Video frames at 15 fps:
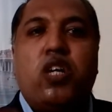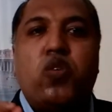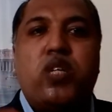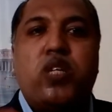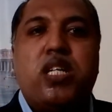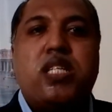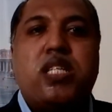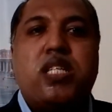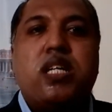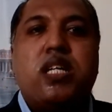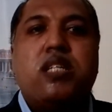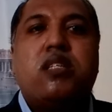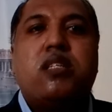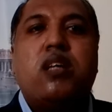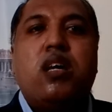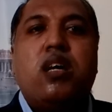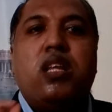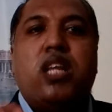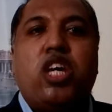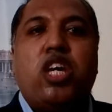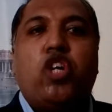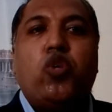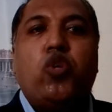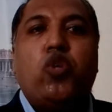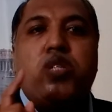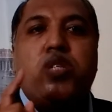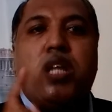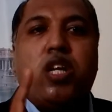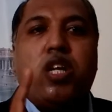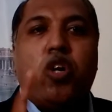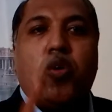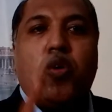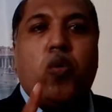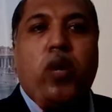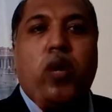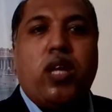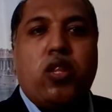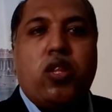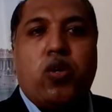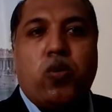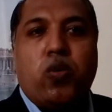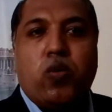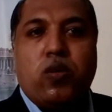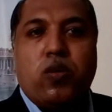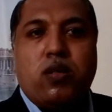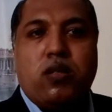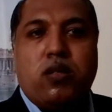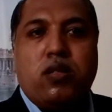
to discuss the issues that you are going through.